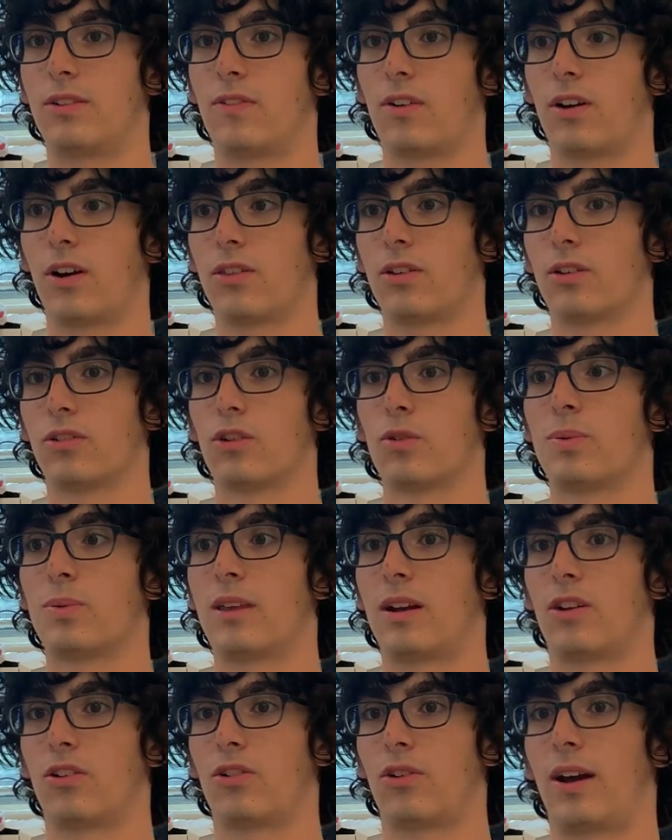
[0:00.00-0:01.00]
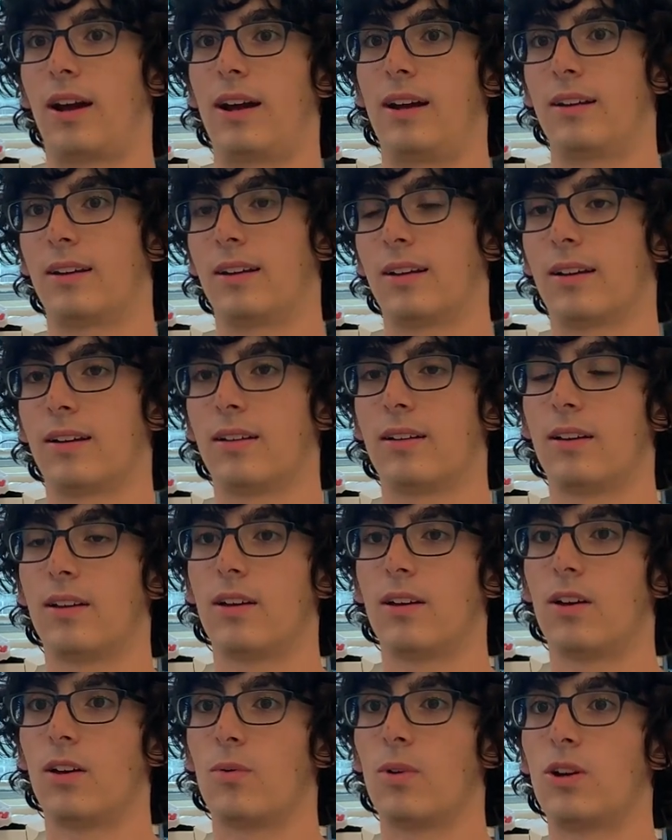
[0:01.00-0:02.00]
for other groups that are trying to
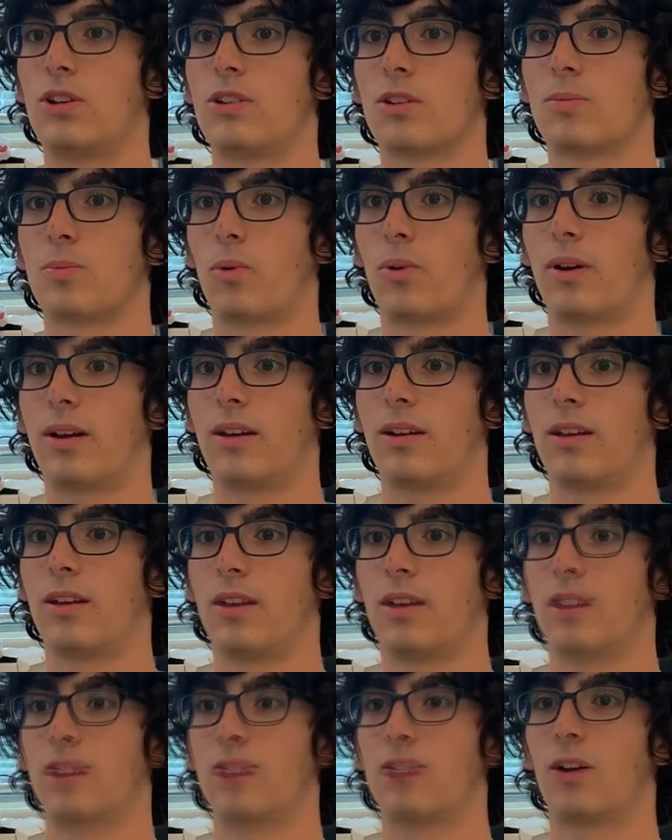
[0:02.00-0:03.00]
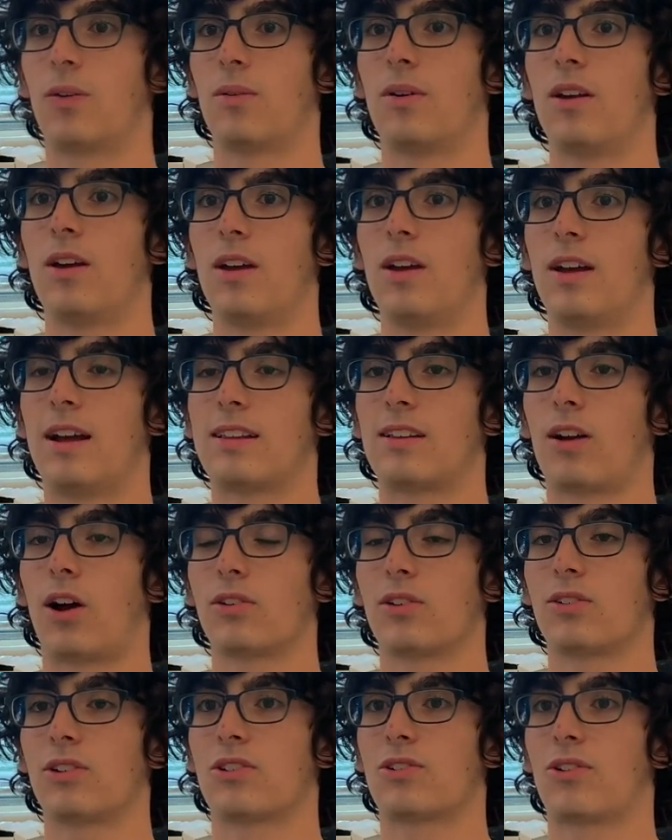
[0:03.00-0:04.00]
reach this point. So it's
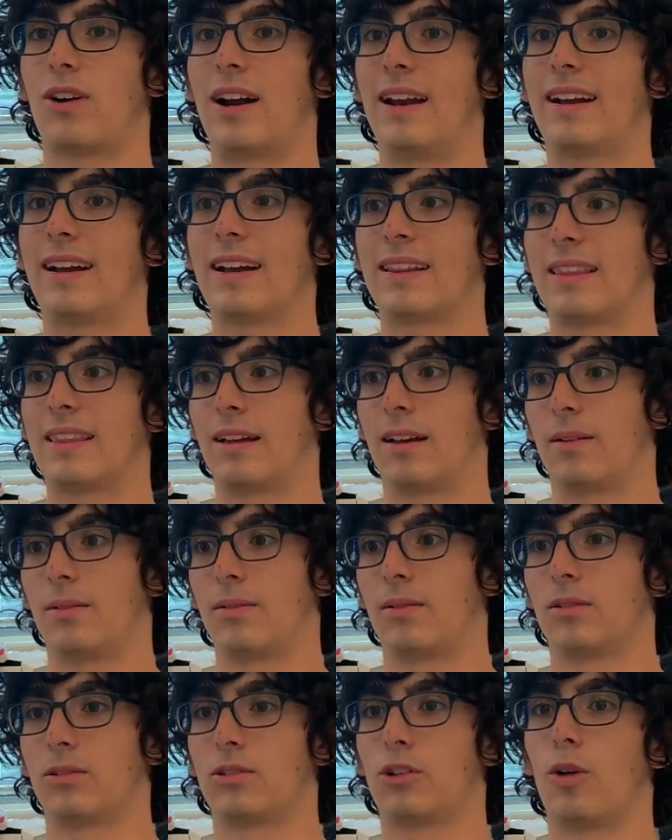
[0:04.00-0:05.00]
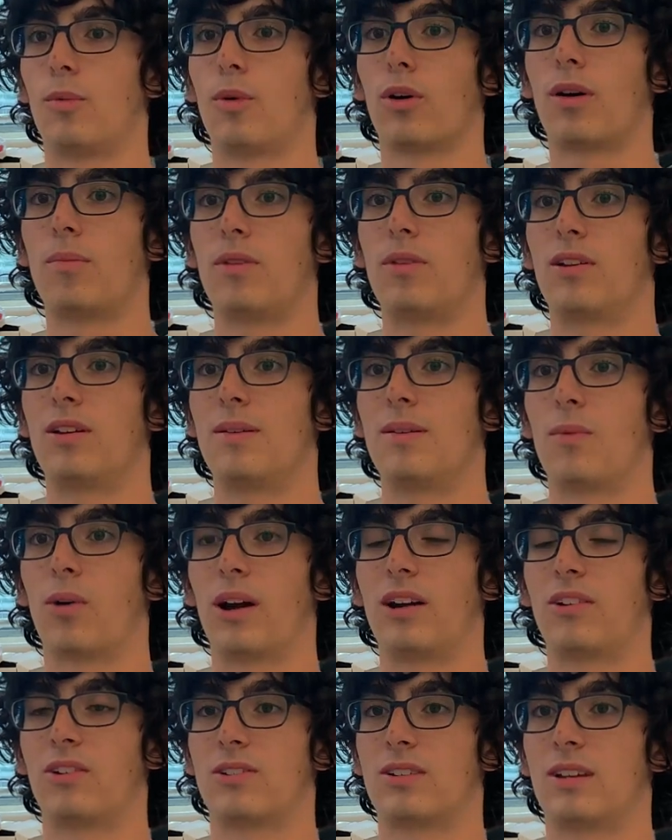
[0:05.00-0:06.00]
also just trying to get the global community more
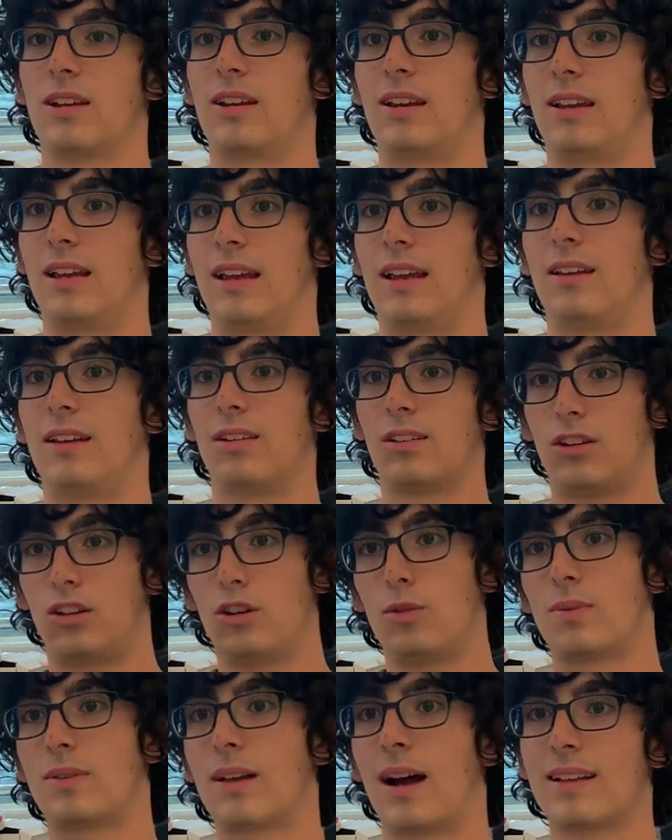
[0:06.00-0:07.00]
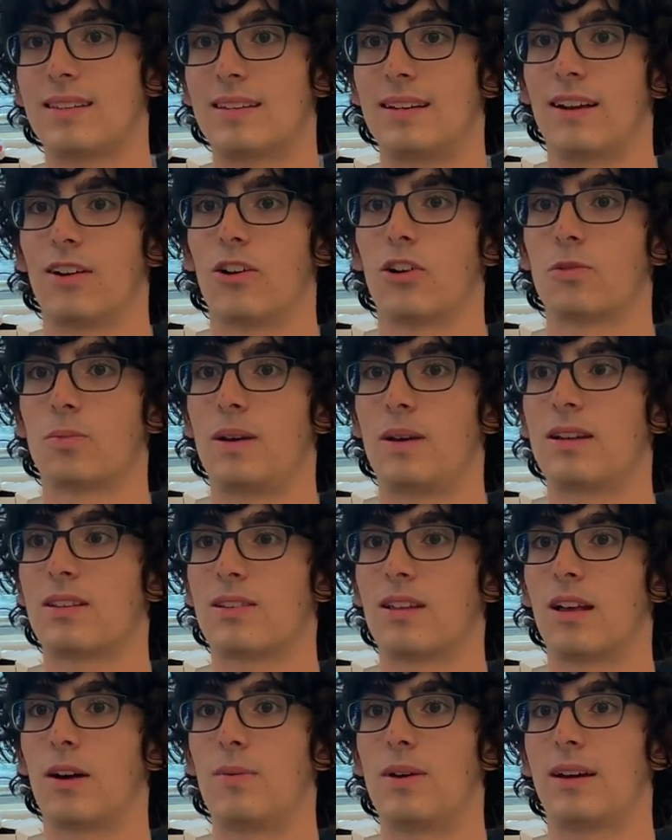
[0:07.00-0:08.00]
interested in CubeSats and aerospace
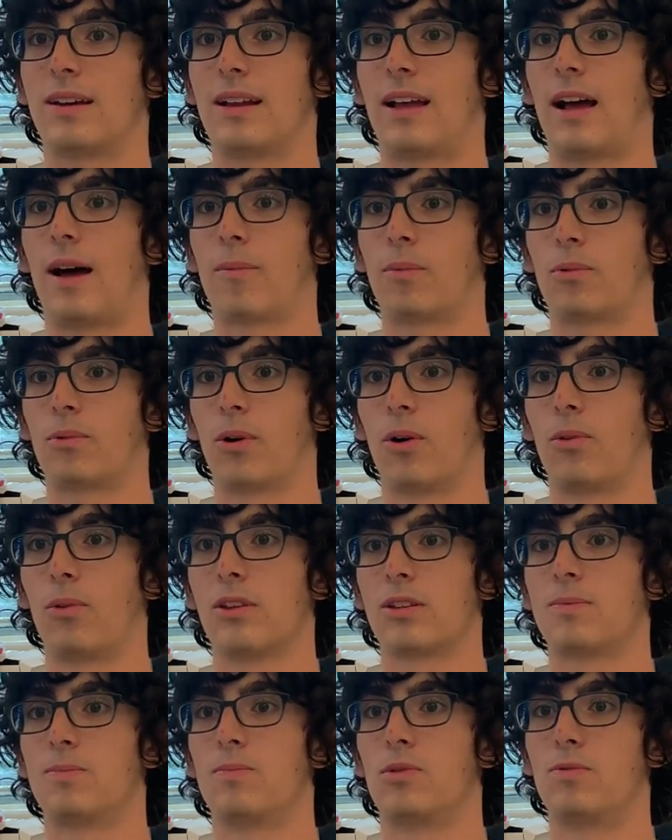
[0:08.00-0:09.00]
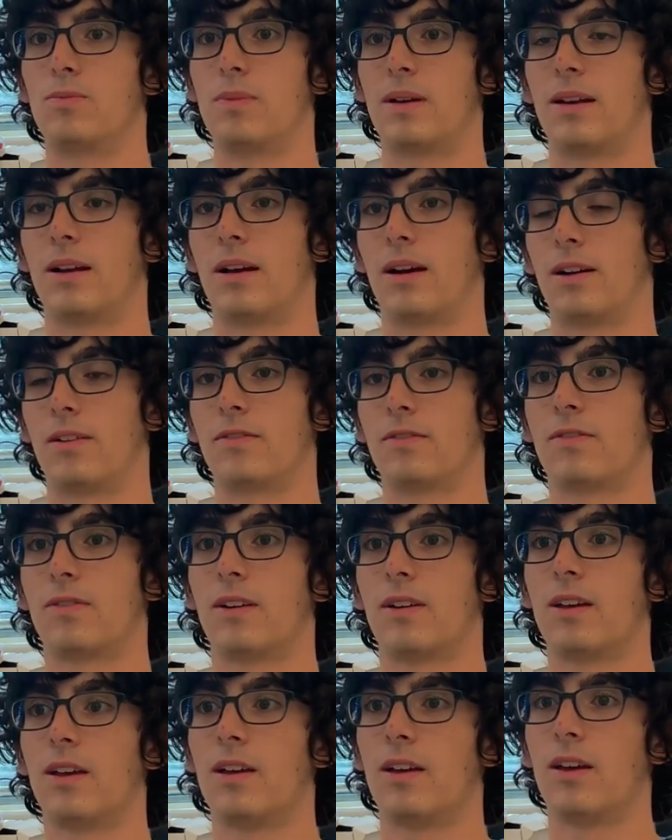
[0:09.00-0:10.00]
so that we can help grow this movement of
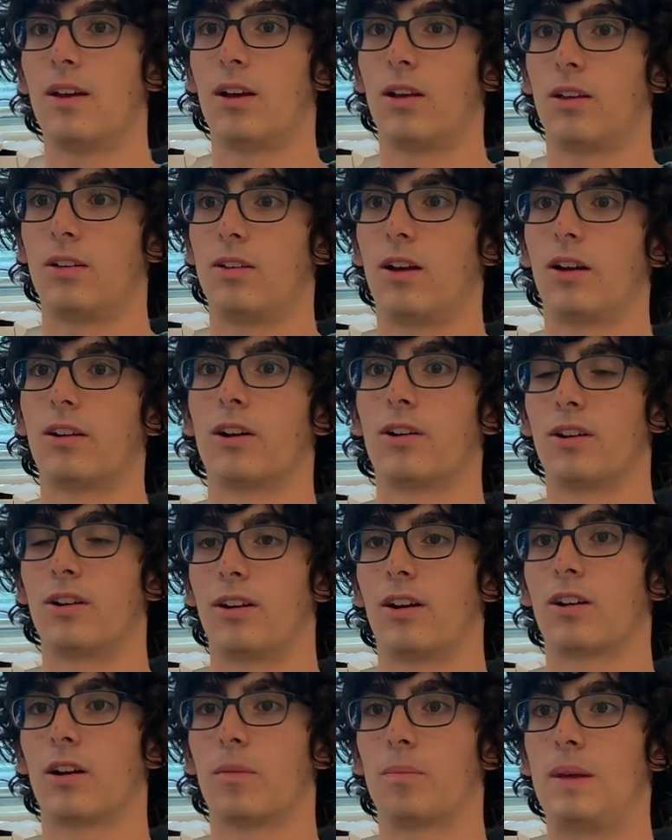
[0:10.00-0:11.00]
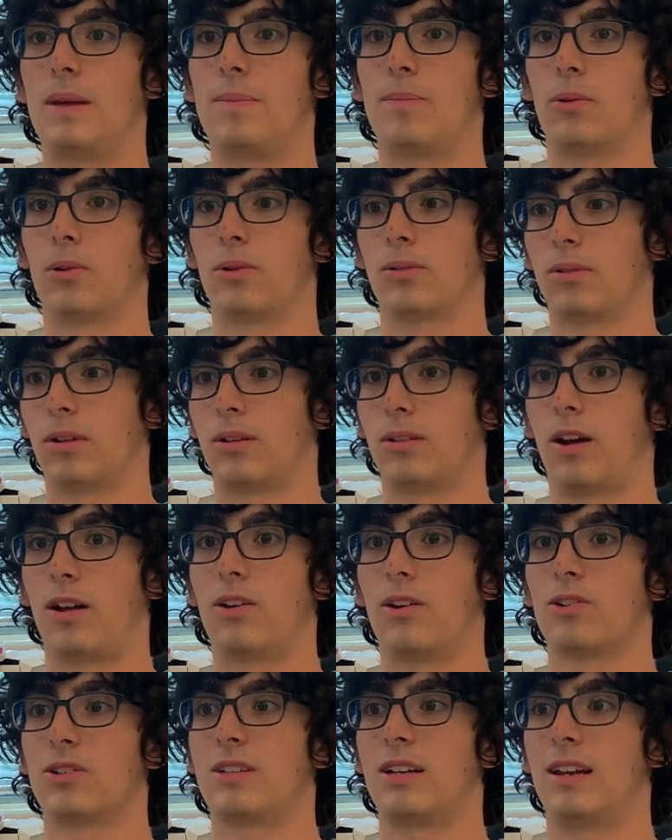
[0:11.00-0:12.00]
younger and younger people
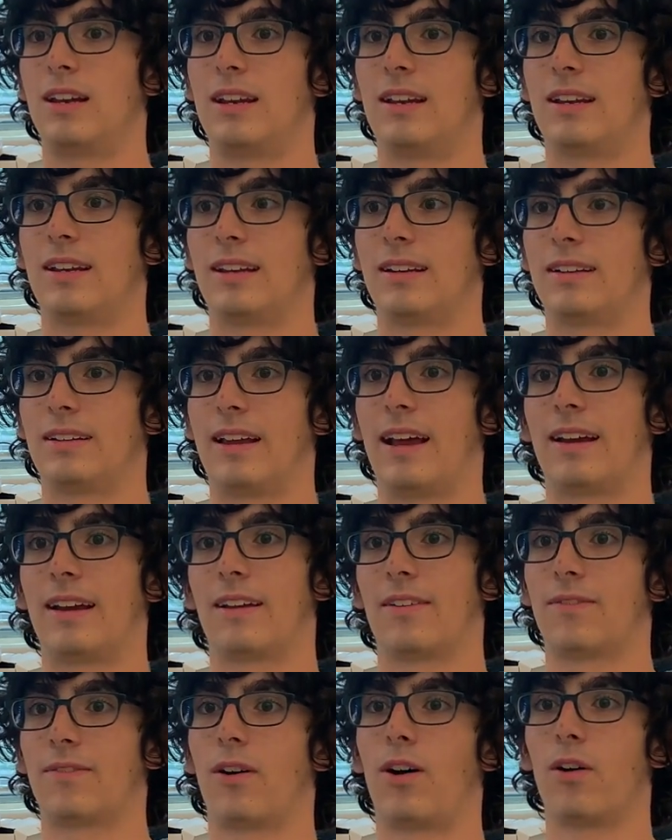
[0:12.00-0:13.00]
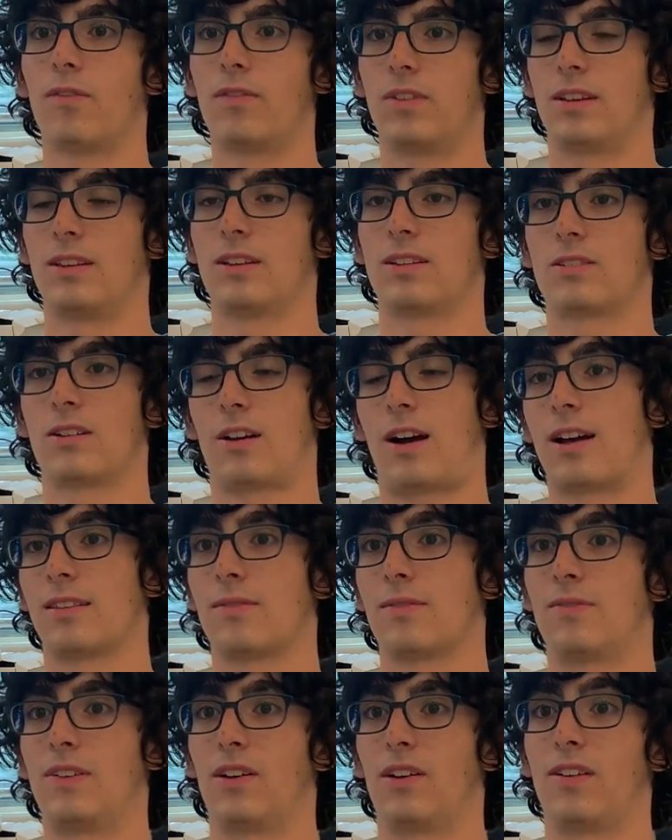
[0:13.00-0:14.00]
understanding and getting involved in this
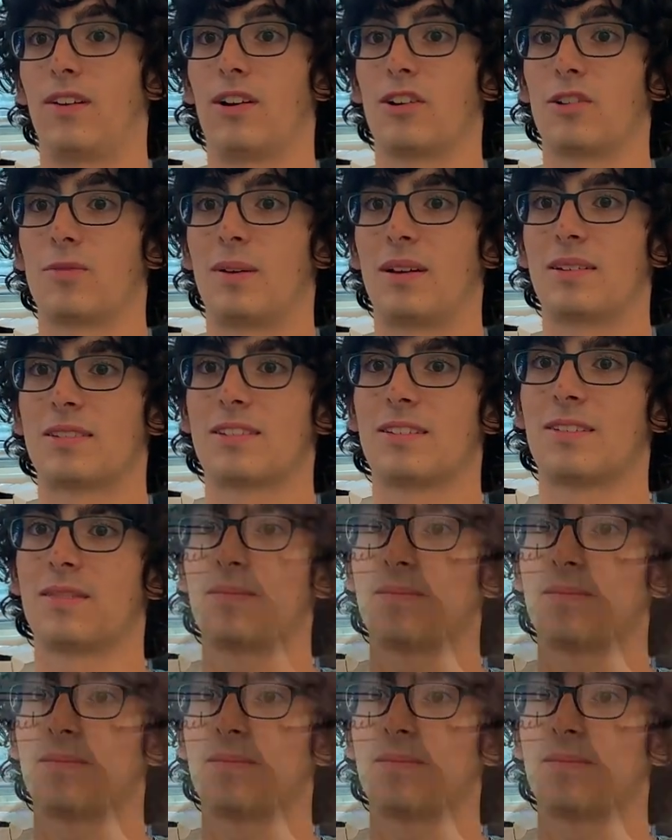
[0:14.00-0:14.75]
awesome field of aerospace.